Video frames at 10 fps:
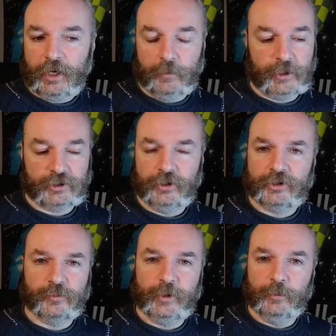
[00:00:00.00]
imagine
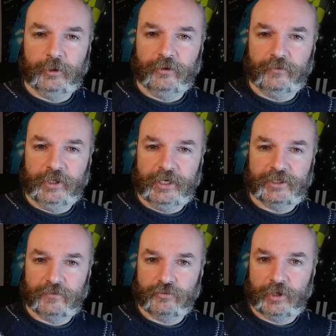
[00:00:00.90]
lots of people over the
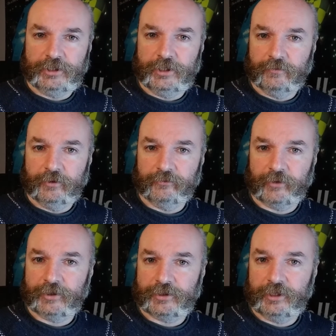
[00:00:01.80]
years have created their own
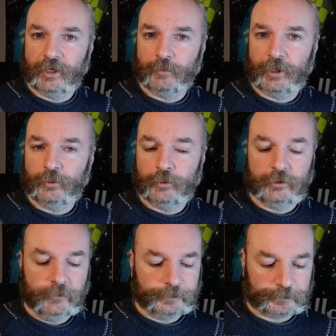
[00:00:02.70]
fantasy campaign world.